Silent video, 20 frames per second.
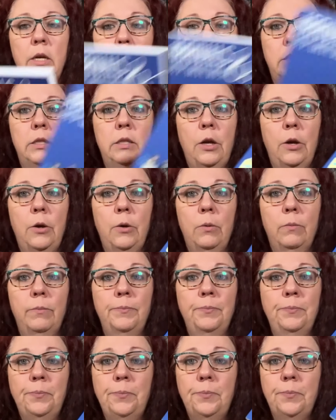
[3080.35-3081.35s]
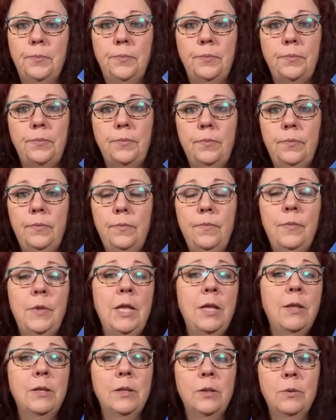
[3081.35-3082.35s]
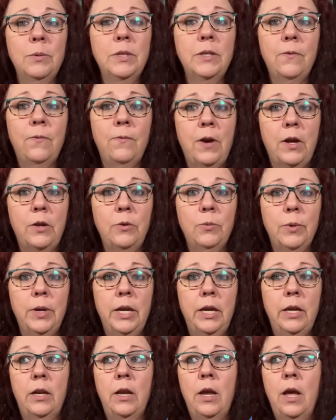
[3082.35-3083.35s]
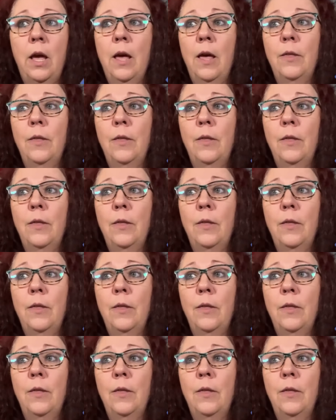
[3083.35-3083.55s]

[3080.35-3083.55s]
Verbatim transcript: So this was a fun read.